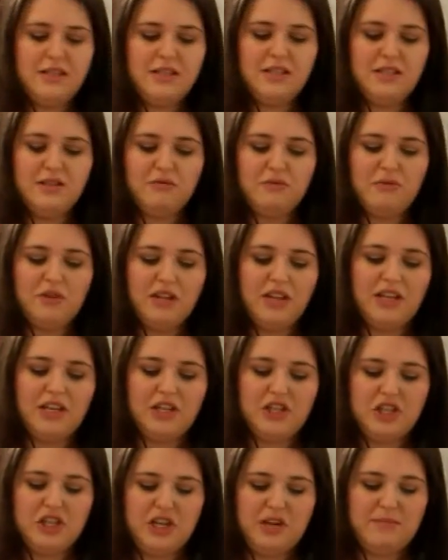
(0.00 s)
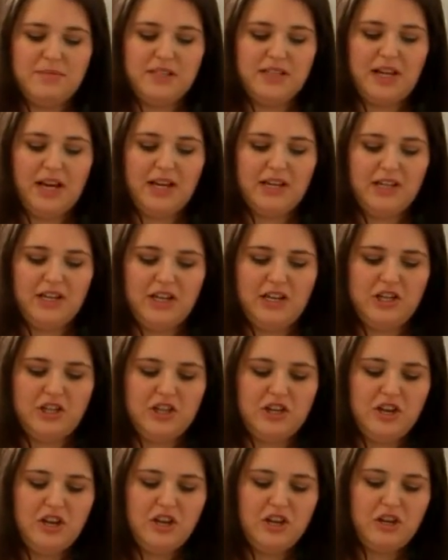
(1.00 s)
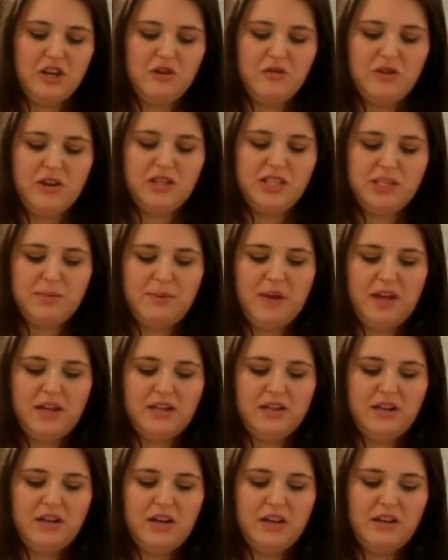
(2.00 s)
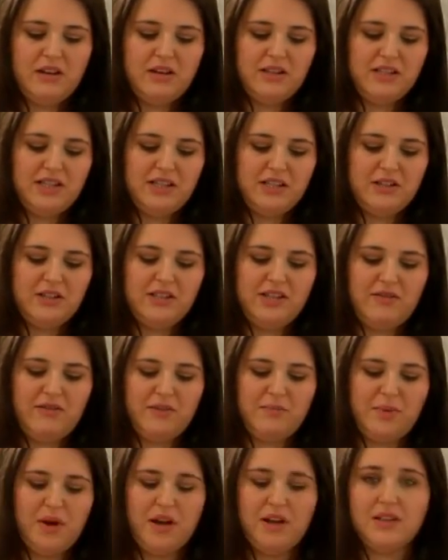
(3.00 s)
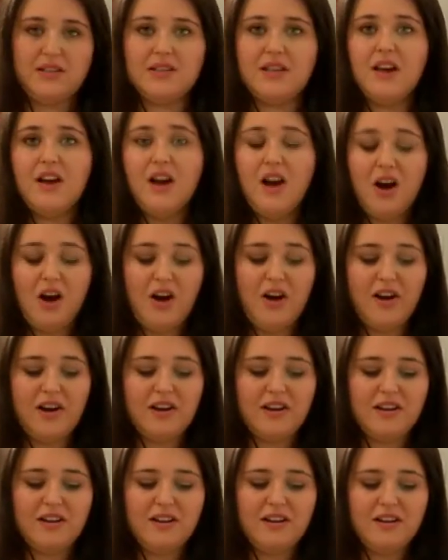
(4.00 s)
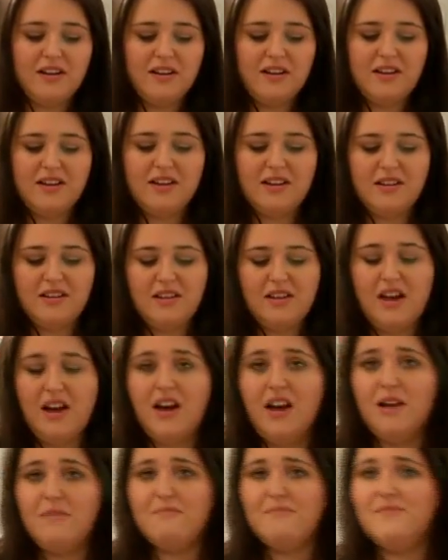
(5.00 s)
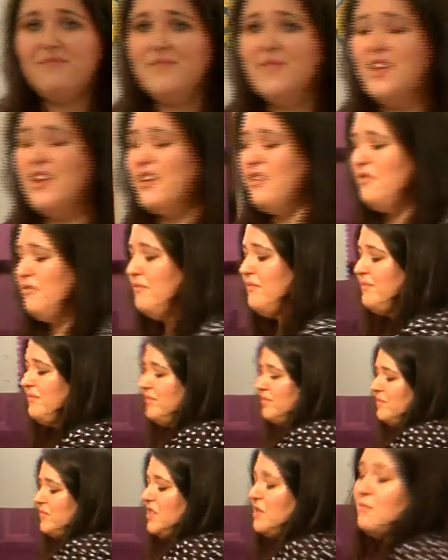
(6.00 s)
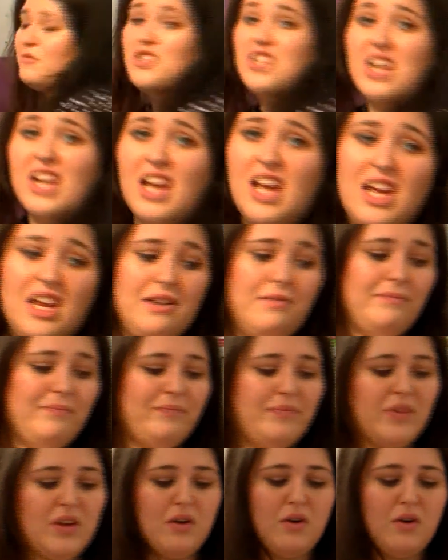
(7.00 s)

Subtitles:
this is a really cheap side dish. You could spend another $6 or $7 on, you know, some chicken